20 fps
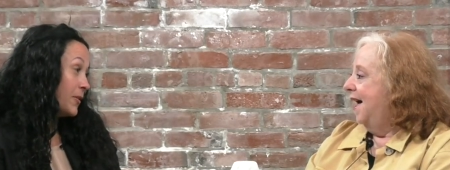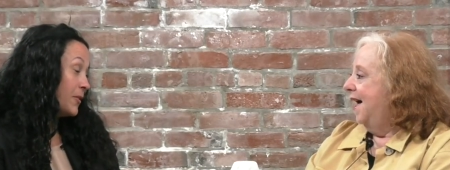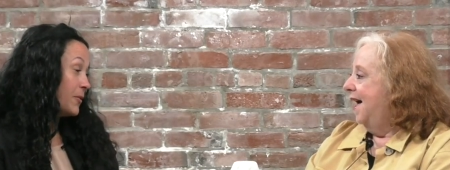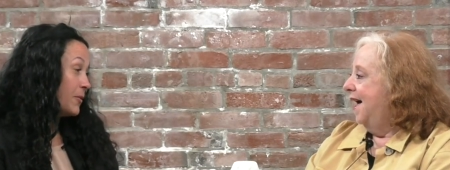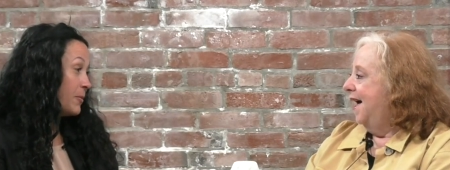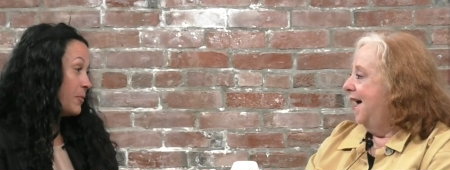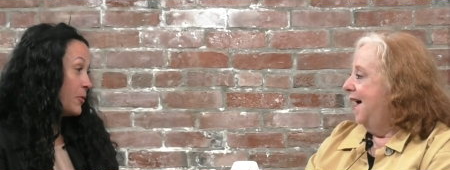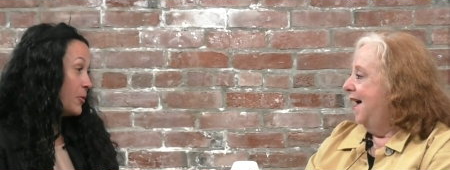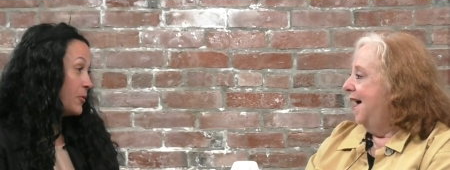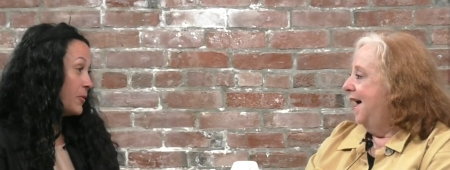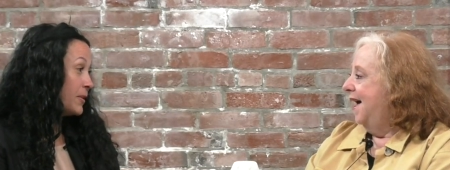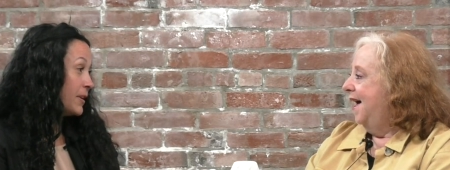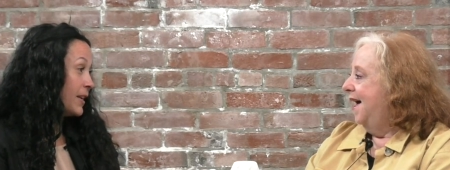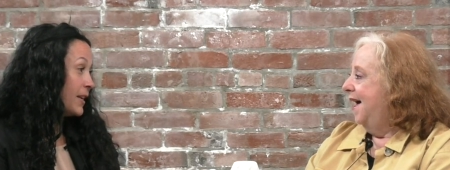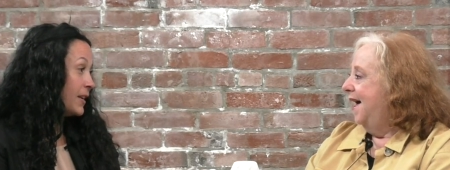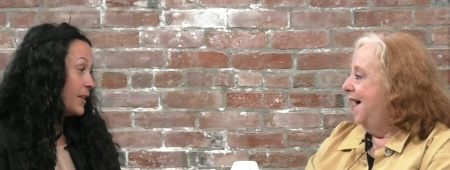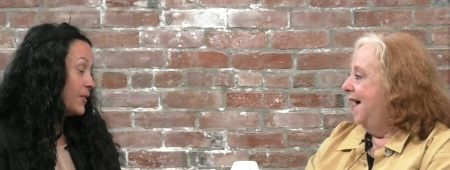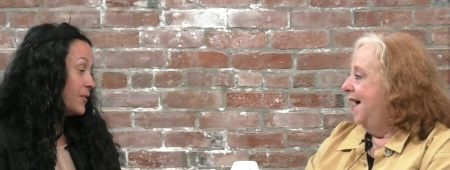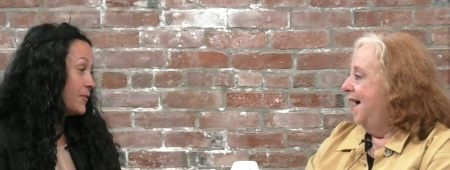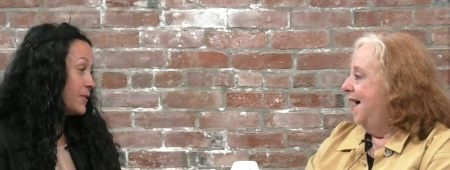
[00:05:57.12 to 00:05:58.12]
Speaker 1: we're both
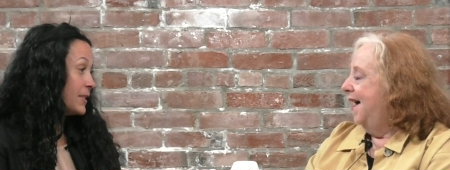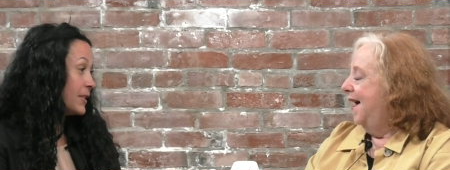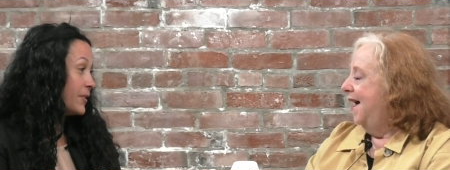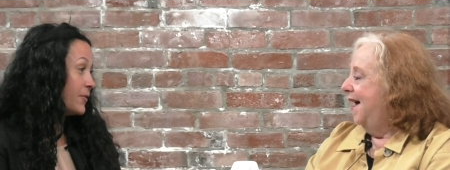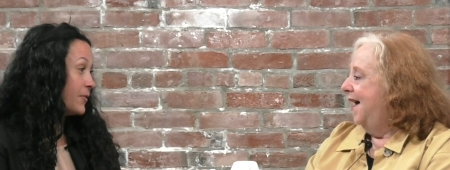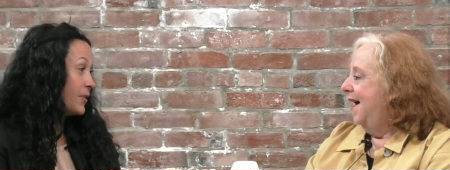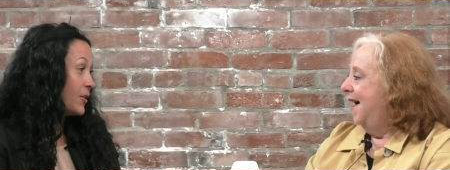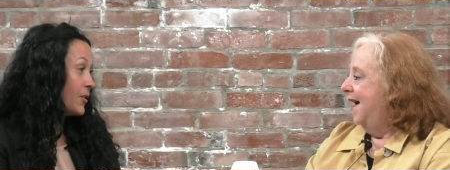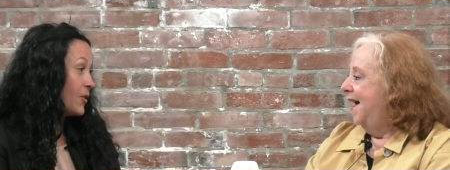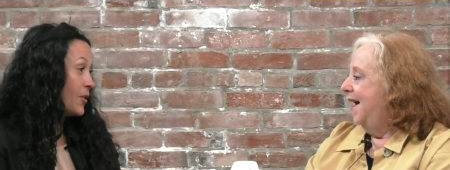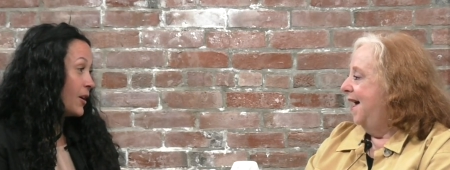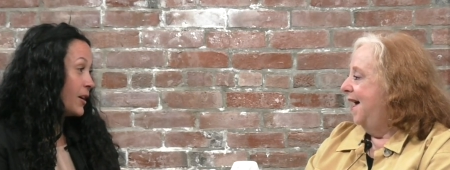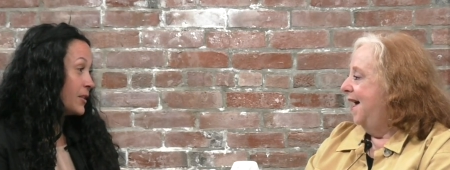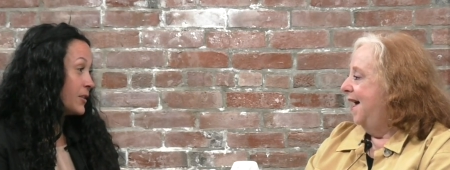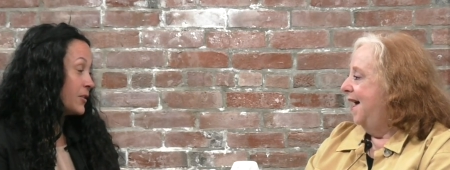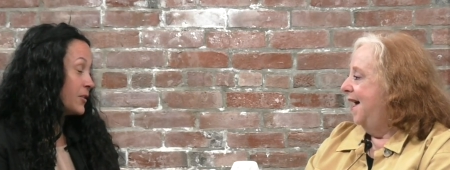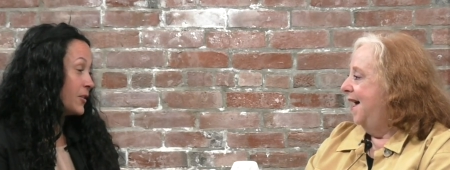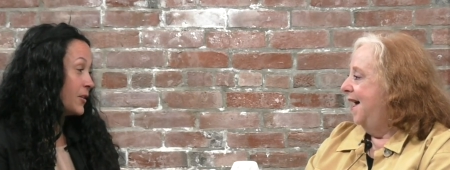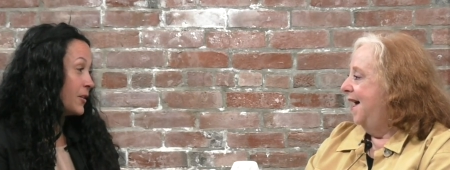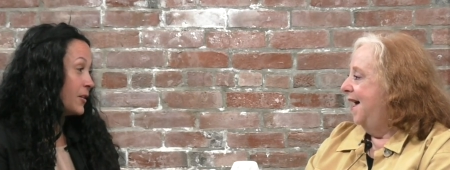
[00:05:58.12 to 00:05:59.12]
natives. Live in
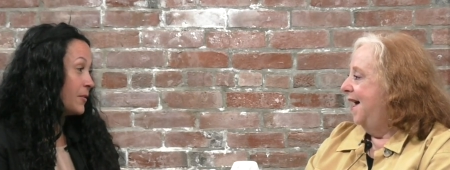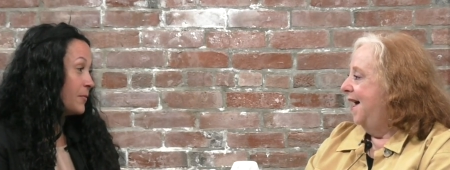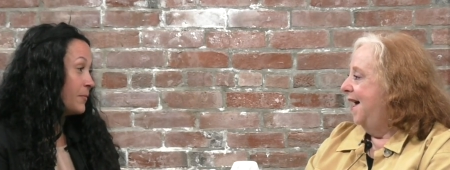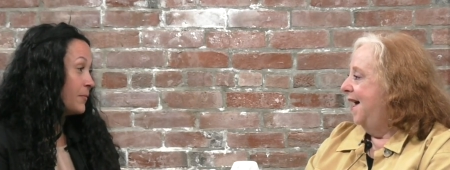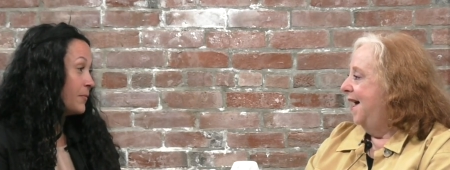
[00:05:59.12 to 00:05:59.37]
Gloucester.